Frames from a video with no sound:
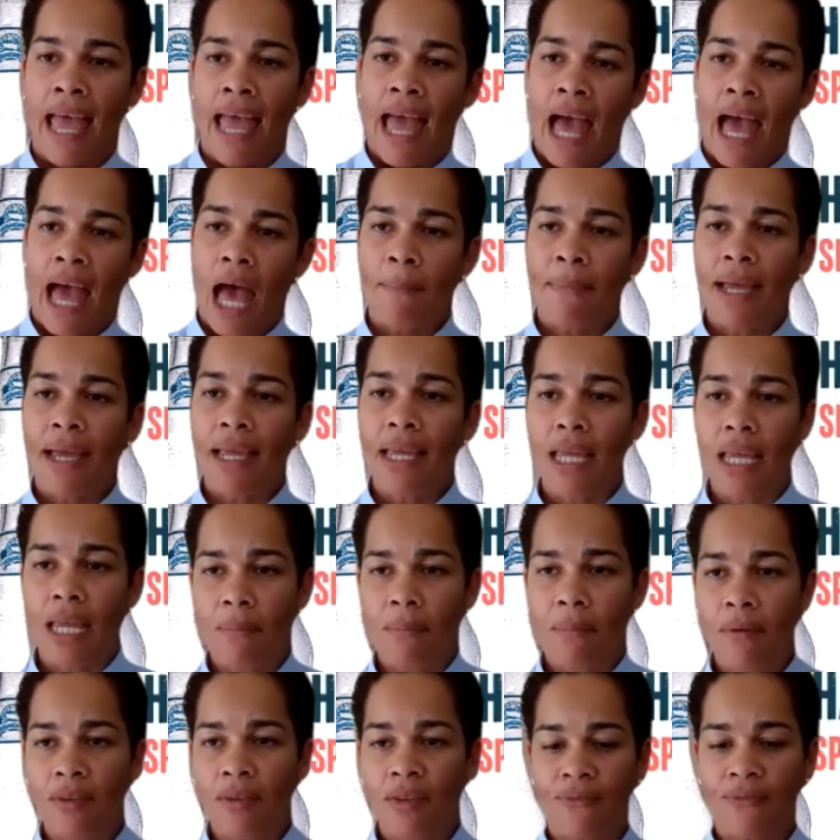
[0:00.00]
Am I
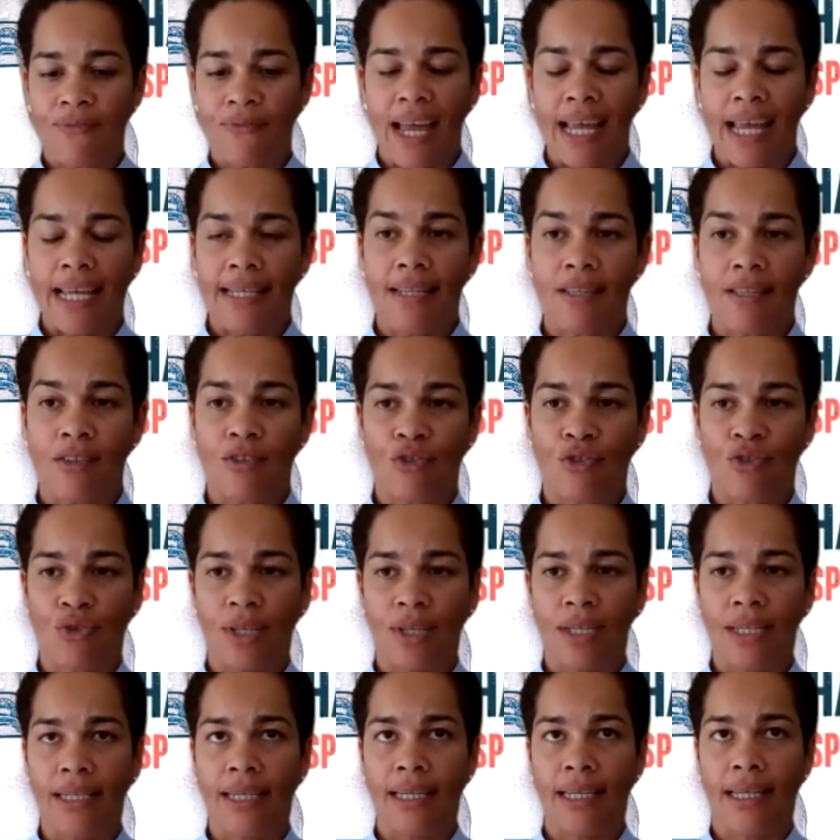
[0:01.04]
able to find this
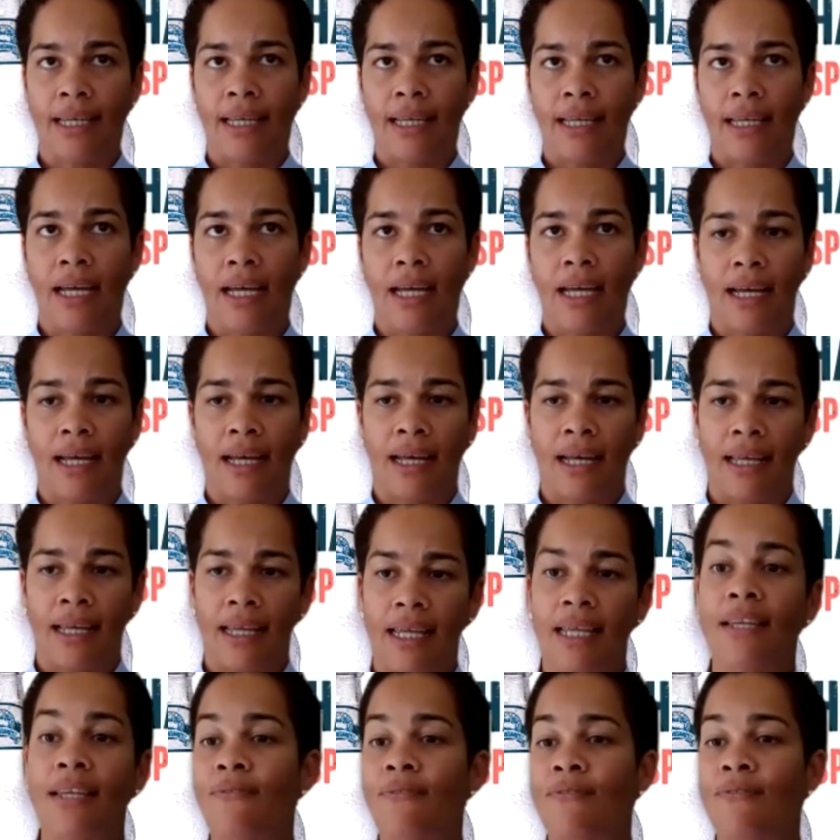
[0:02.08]
drink
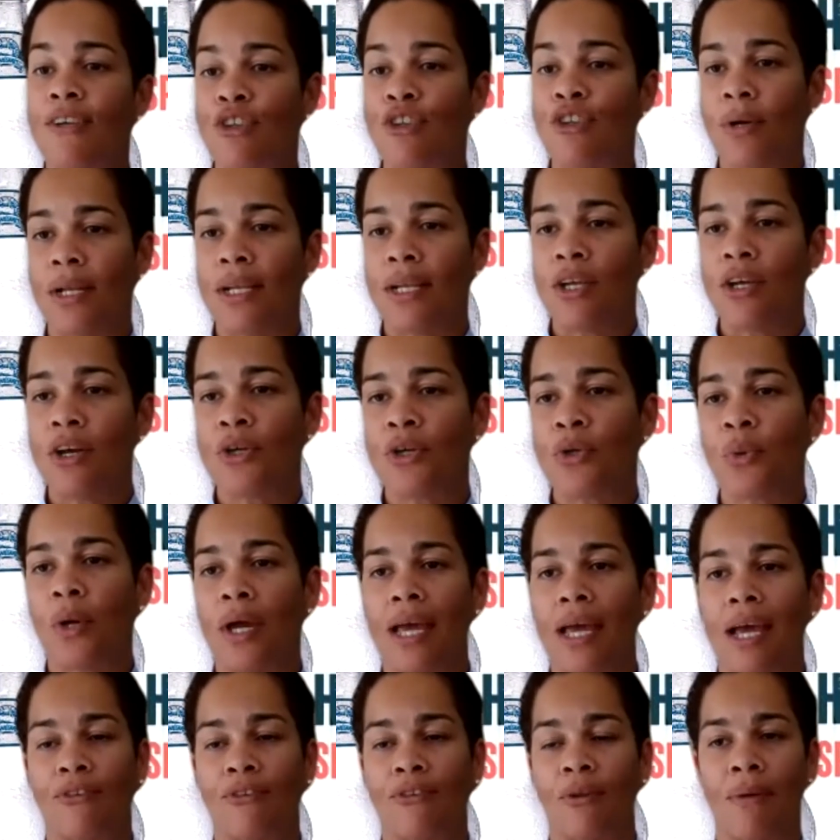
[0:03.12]
individually, or do I
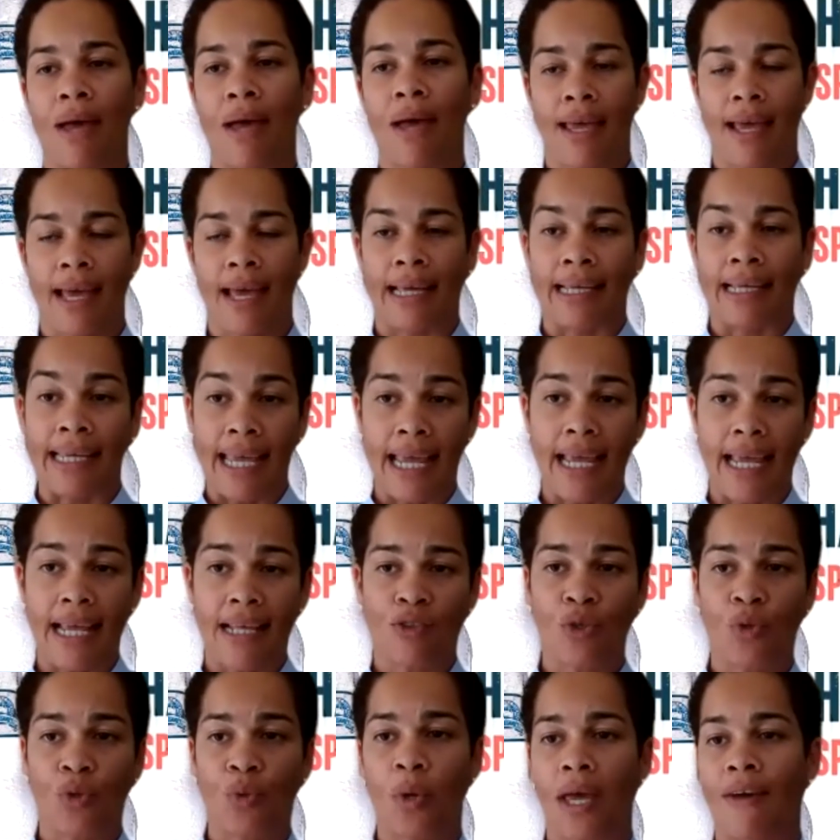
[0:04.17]
have to buy a case,
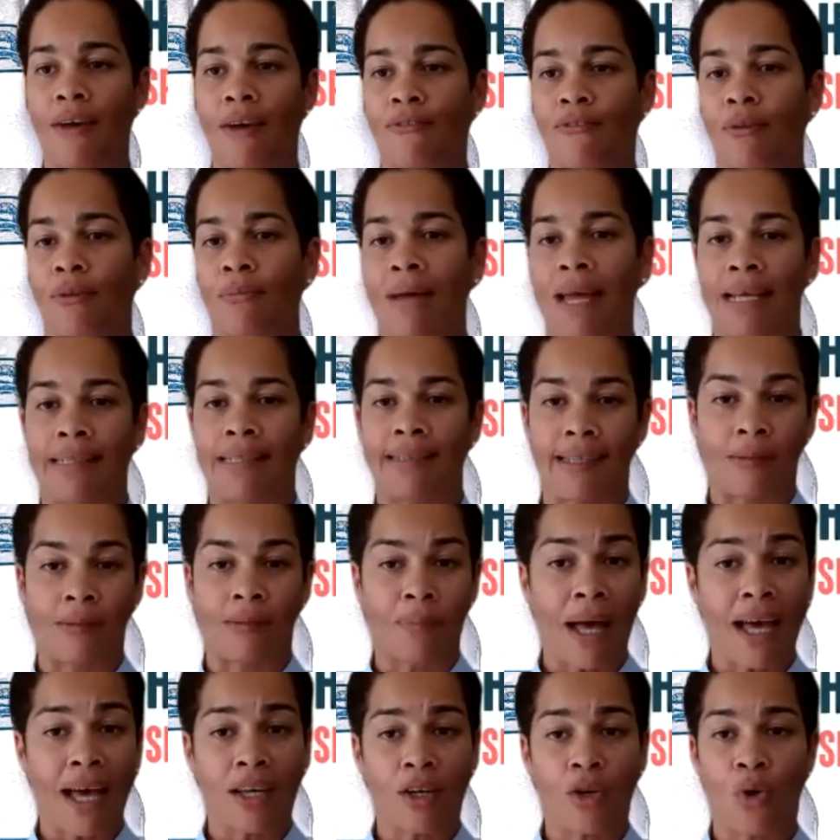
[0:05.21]
or do I have to buy a
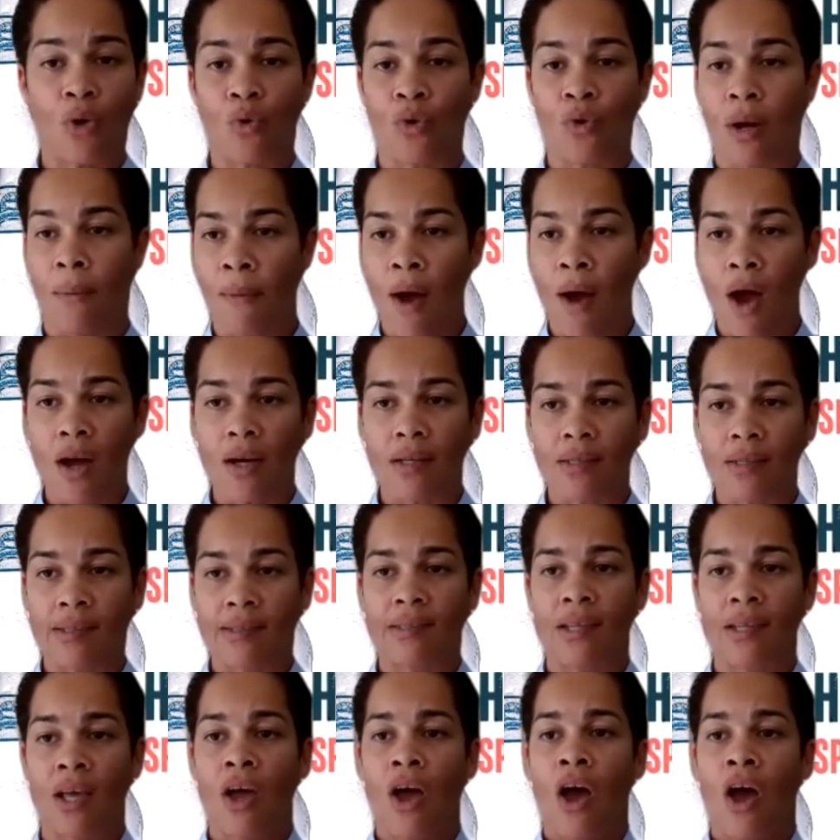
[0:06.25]
6-pack or a box?
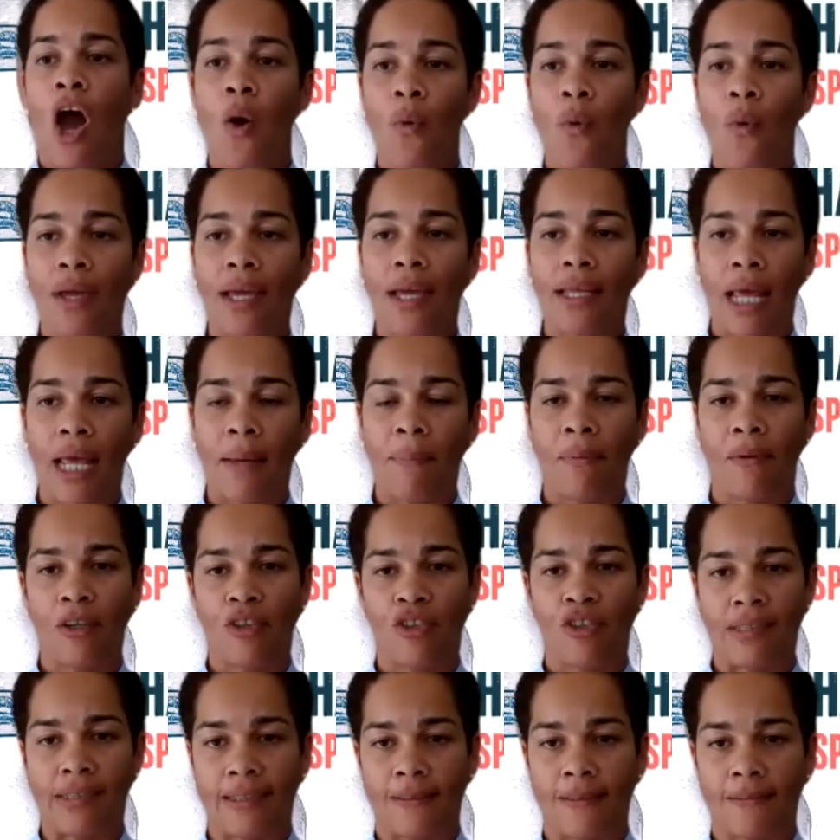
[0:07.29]
How can I
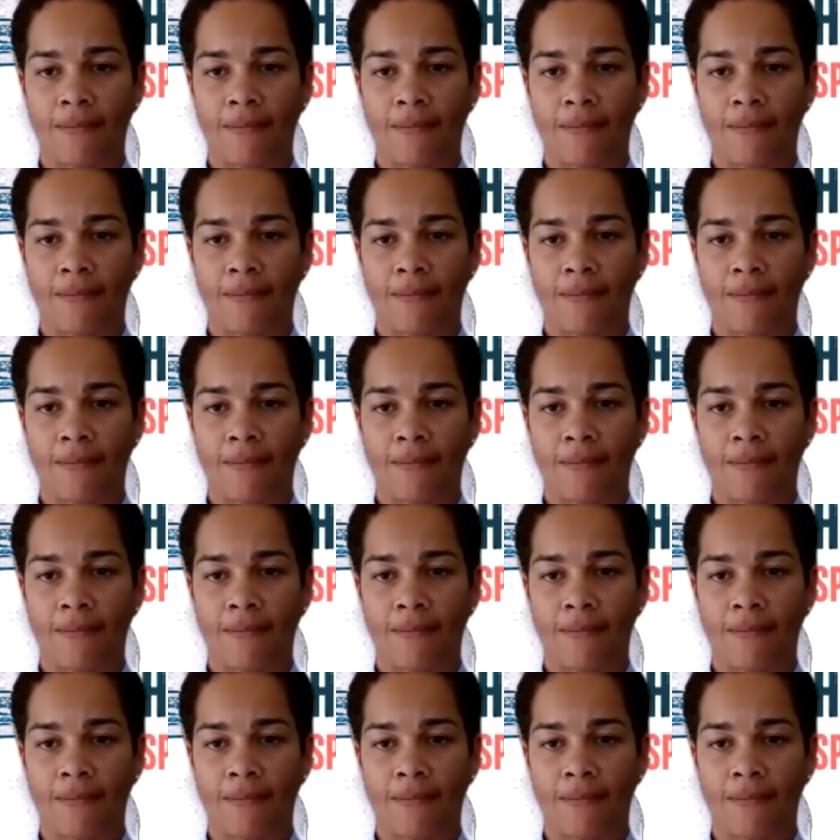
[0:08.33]
purchase it?